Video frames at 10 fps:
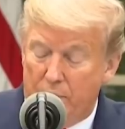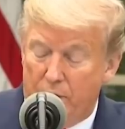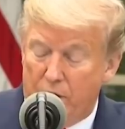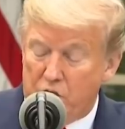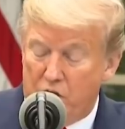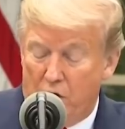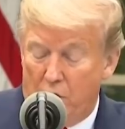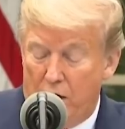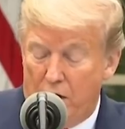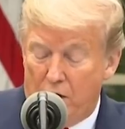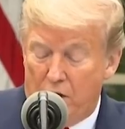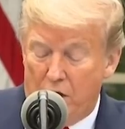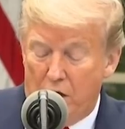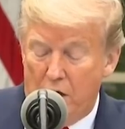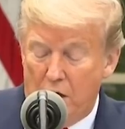accelerated
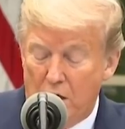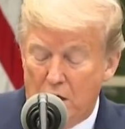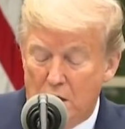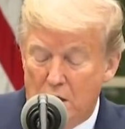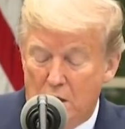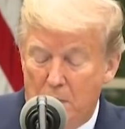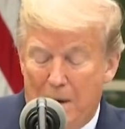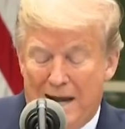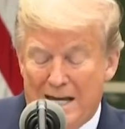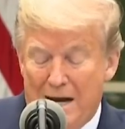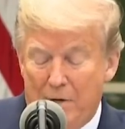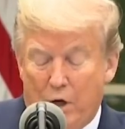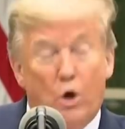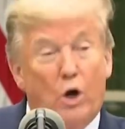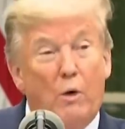the pandemic
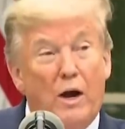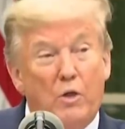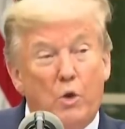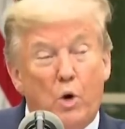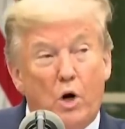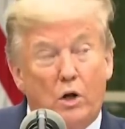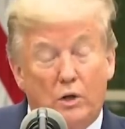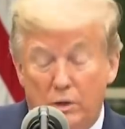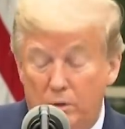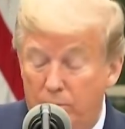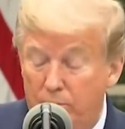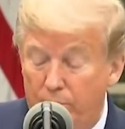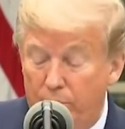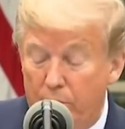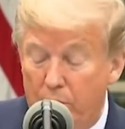all around the world.
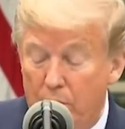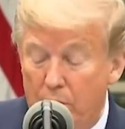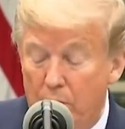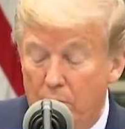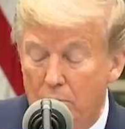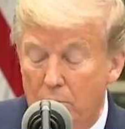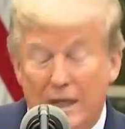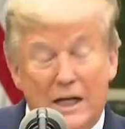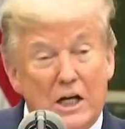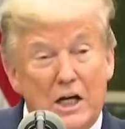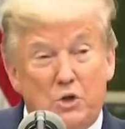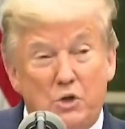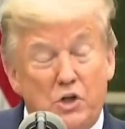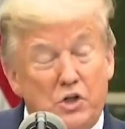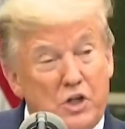Many
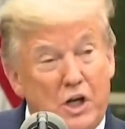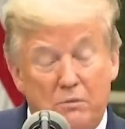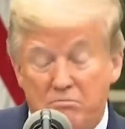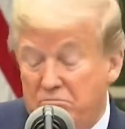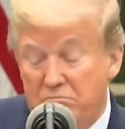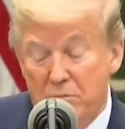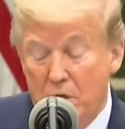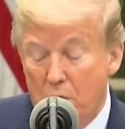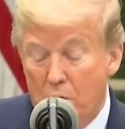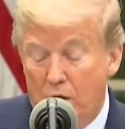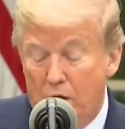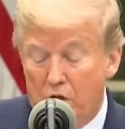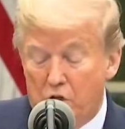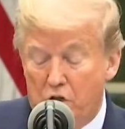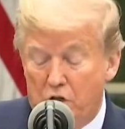countries said, we're going to
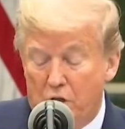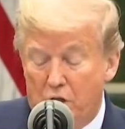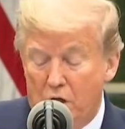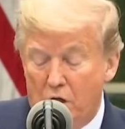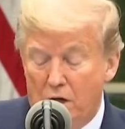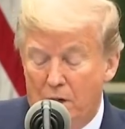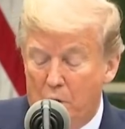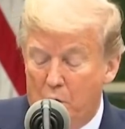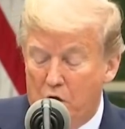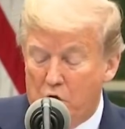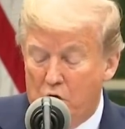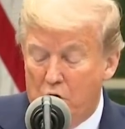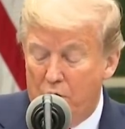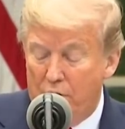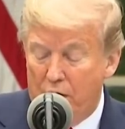listen to the
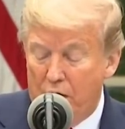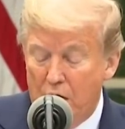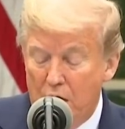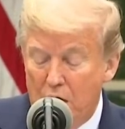WHO, and they